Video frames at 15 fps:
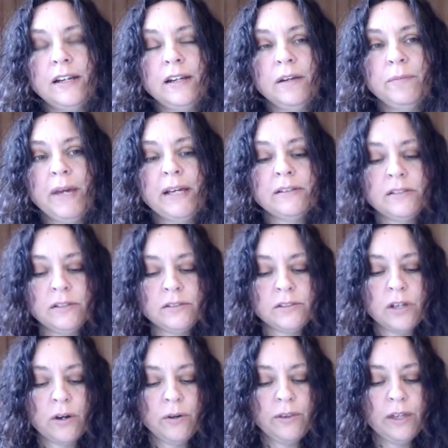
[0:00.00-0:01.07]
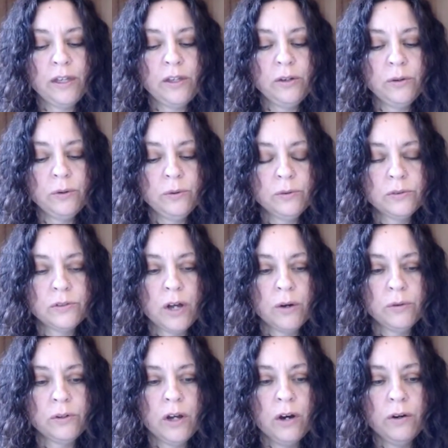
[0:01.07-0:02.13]
It makes you so that you
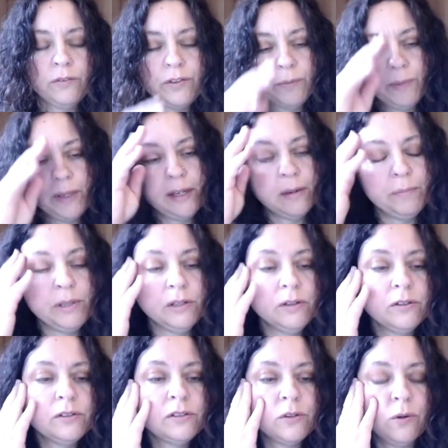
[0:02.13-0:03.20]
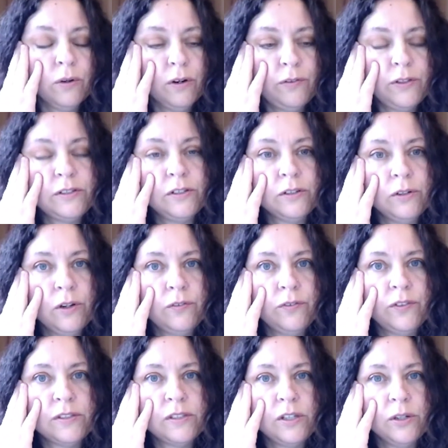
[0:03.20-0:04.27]
don't know if you're being abused or if it's you, if
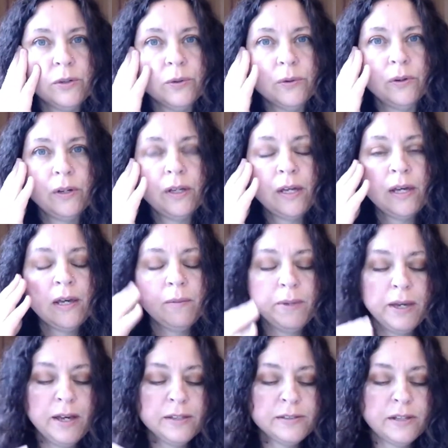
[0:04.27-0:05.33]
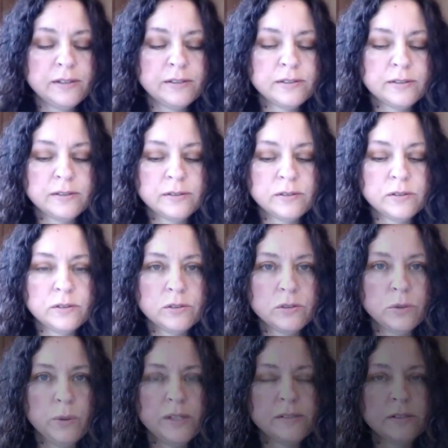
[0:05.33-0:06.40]
it's you, because it's
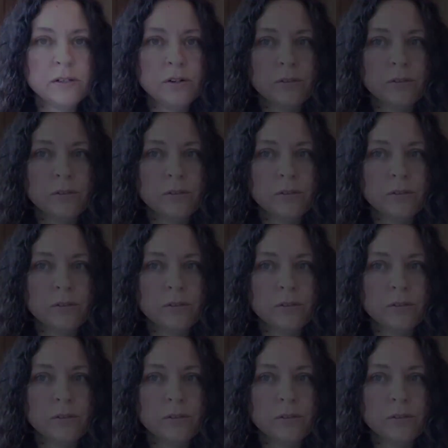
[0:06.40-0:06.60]
twisted